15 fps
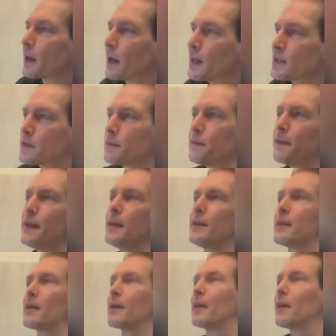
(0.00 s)
As a
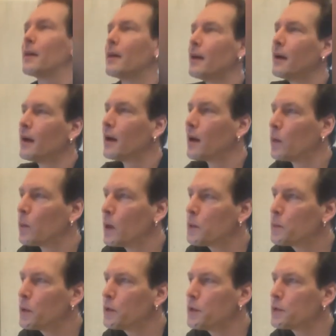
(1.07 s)
Finn, what
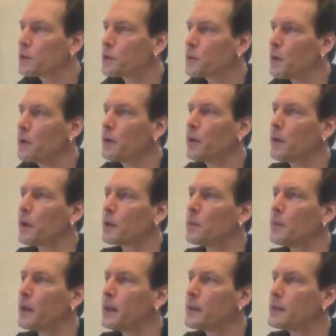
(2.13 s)
would you strongly
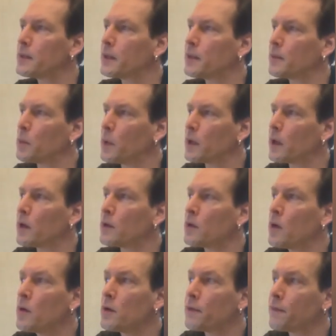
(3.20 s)
recommend what a
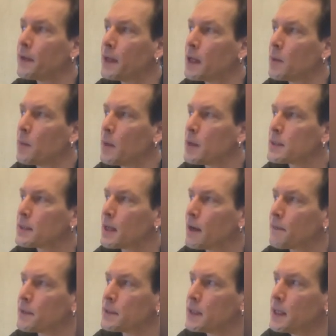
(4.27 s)
non-Finn must
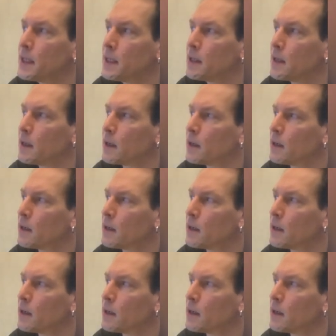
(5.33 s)
have seen